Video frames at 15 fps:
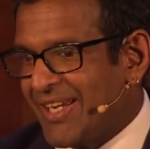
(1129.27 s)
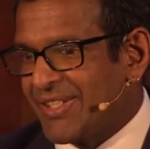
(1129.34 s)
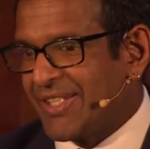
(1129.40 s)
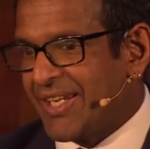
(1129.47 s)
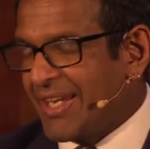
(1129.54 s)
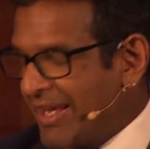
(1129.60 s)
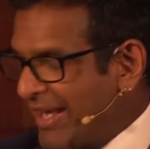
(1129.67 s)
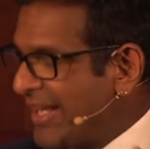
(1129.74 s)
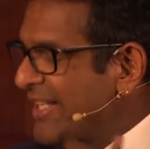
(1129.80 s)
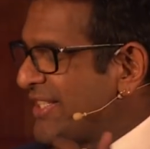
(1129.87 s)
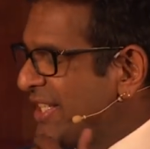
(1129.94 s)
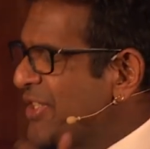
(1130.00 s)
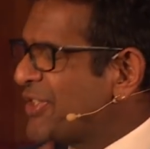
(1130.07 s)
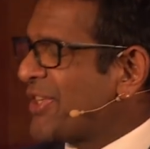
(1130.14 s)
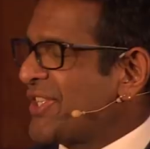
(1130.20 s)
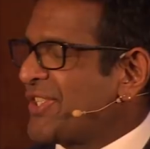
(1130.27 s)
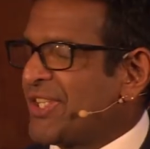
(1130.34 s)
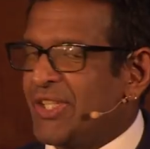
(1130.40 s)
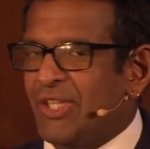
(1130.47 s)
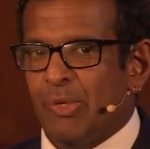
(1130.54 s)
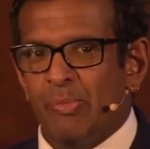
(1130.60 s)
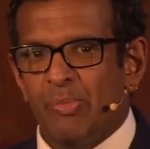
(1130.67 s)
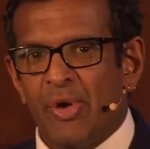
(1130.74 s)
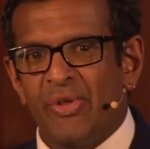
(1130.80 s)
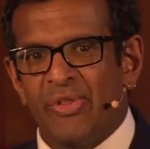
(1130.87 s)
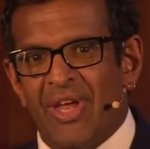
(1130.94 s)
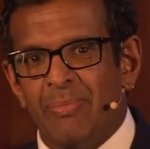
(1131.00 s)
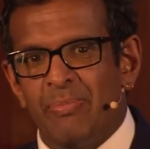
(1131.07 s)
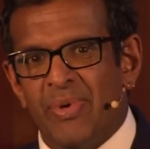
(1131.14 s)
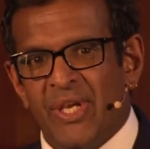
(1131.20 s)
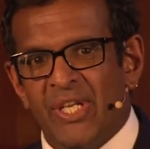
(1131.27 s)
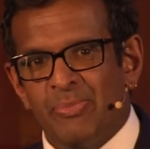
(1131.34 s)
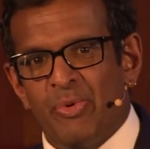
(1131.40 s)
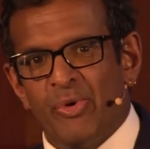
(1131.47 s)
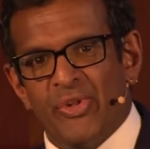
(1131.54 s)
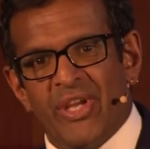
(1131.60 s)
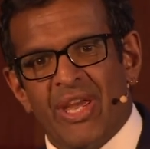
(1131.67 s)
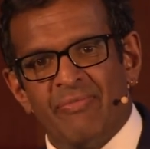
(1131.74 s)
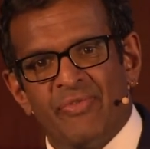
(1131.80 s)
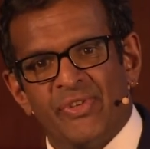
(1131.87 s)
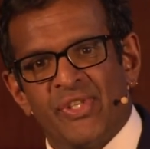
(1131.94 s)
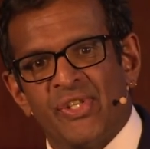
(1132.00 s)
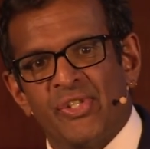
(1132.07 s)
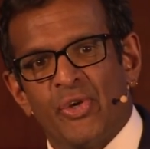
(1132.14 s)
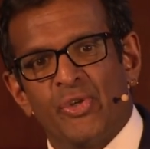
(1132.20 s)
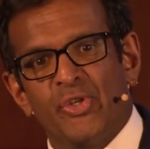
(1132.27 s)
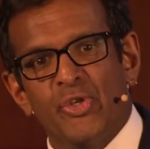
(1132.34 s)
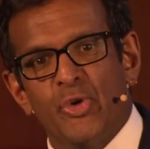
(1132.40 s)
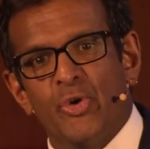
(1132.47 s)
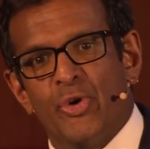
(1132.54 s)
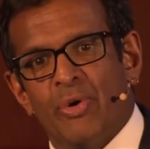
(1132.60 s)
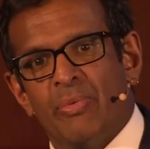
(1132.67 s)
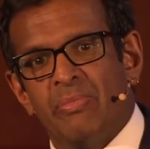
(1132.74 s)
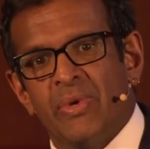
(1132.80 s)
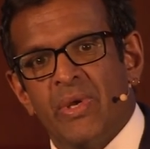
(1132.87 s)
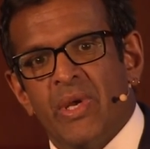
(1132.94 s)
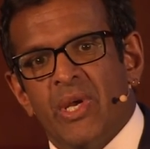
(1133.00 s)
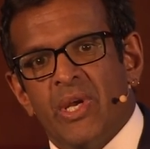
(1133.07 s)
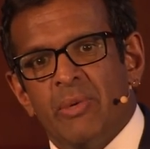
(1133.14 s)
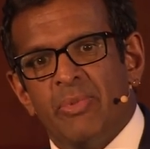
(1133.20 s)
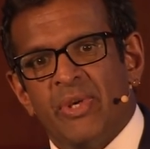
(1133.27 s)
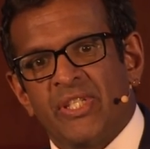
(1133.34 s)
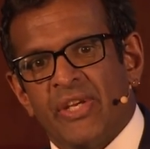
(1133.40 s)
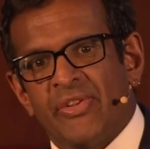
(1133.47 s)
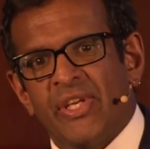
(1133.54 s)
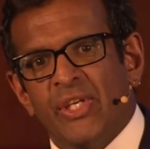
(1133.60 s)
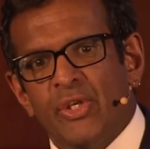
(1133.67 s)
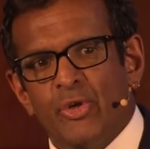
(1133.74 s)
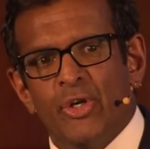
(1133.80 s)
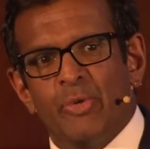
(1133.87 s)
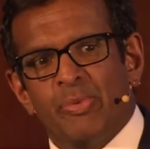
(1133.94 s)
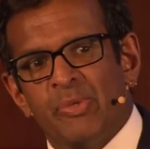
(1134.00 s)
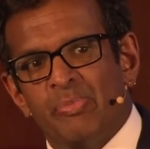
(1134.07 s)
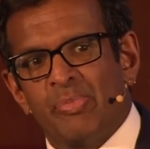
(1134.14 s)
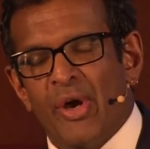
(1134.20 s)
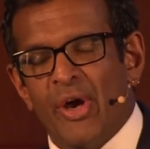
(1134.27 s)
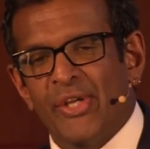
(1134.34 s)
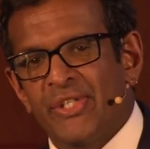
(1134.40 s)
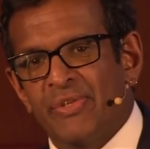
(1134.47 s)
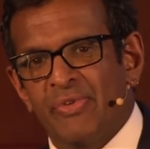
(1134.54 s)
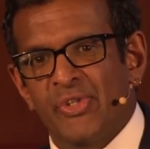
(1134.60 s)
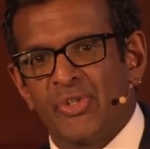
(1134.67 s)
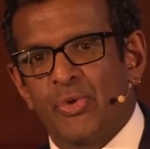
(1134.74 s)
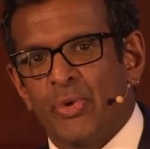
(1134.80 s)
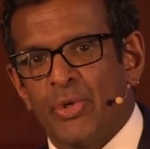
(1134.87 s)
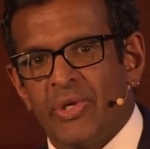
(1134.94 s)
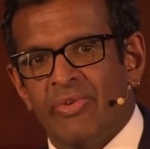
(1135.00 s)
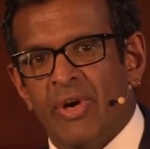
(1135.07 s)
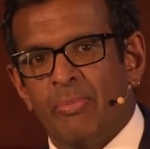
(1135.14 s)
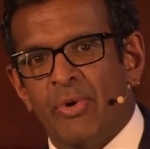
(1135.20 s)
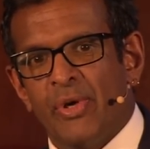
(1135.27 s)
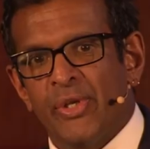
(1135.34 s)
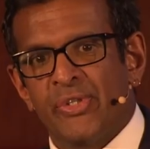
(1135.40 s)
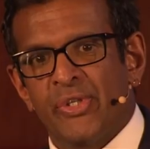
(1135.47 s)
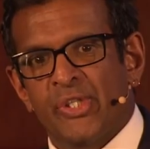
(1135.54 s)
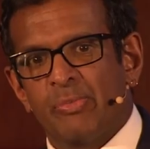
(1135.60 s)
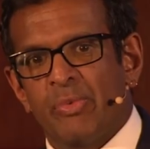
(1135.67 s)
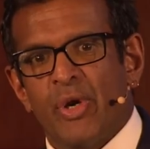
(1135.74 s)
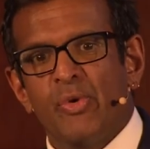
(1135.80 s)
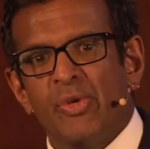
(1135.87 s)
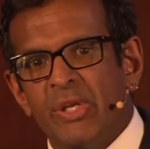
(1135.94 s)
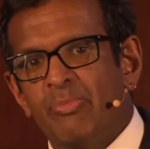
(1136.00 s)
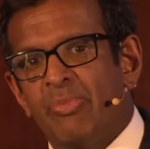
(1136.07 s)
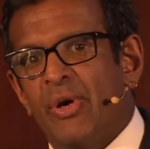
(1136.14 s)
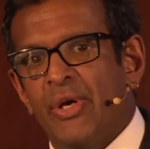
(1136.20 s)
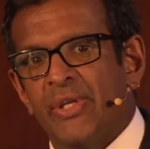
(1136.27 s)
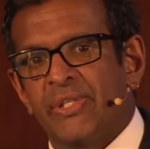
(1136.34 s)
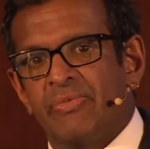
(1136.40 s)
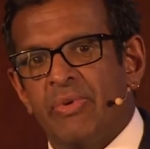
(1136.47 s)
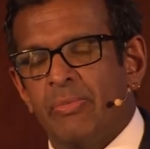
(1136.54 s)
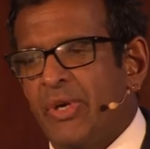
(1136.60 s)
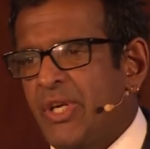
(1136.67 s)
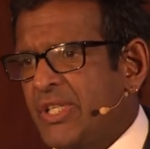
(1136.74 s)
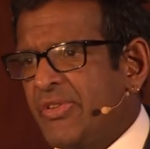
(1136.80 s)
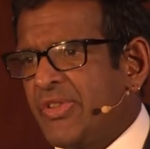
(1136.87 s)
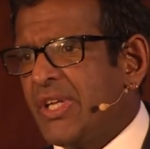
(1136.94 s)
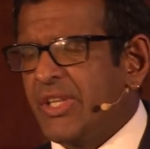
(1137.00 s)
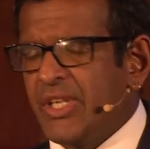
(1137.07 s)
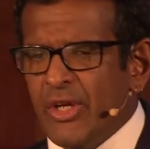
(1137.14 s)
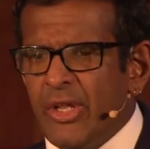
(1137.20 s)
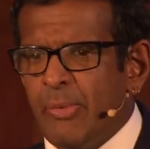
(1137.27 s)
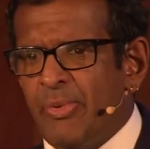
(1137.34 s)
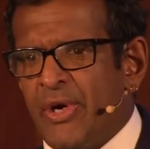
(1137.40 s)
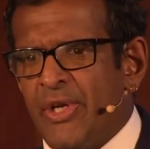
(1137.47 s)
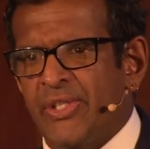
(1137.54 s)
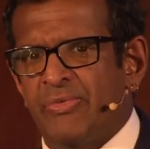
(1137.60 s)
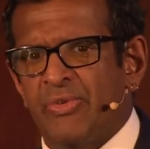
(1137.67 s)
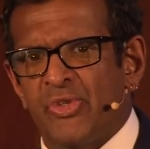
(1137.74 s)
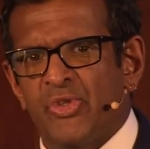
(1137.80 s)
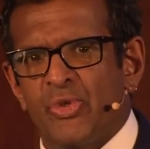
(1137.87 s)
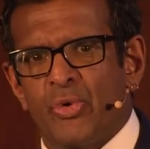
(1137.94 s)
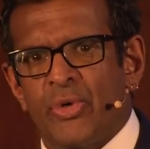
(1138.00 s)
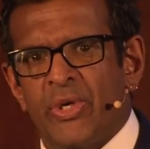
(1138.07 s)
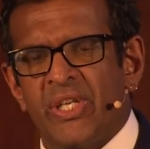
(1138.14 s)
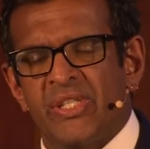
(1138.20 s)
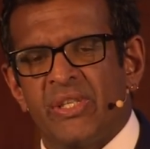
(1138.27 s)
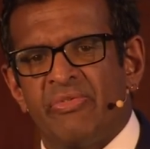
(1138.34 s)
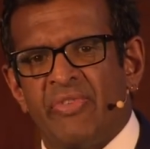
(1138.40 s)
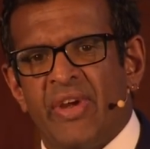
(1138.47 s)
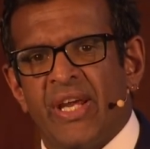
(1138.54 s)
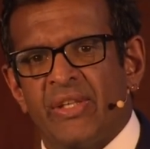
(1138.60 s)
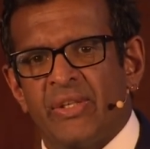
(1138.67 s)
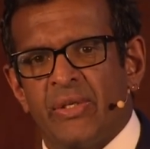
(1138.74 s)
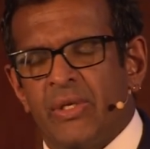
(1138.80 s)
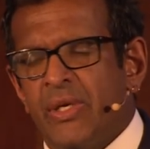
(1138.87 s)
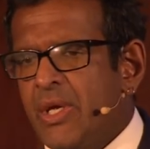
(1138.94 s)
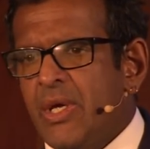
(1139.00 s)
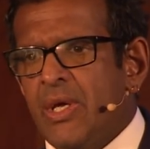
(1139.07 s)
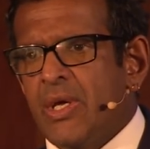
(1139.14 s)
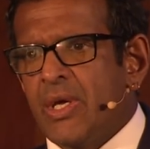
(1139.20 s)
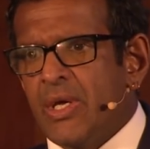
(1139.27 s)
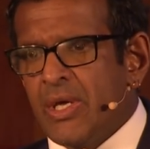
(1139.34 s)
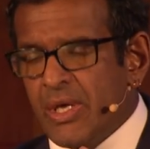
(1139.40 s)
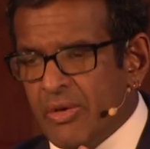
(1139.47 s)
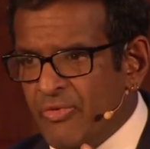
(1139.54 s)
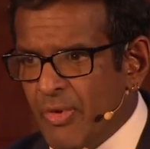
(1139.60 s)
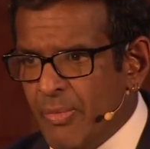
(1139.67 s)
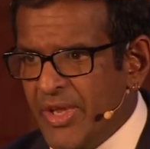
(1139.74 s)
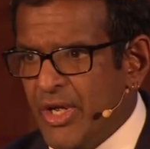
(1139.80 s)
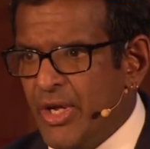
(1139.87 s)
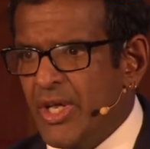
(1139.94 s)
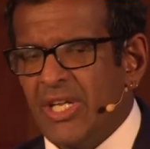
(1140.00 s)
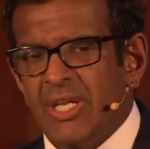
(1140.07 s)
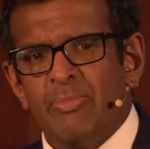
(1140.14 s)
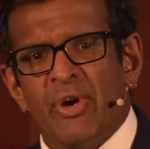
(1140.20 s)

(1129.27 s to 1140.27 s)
I'll say it's interesting that both MPs put the emphasis on Europe, because I think Europe is part of the story of our politics, but only part of it, because I think the other part of the story is the fact that from the early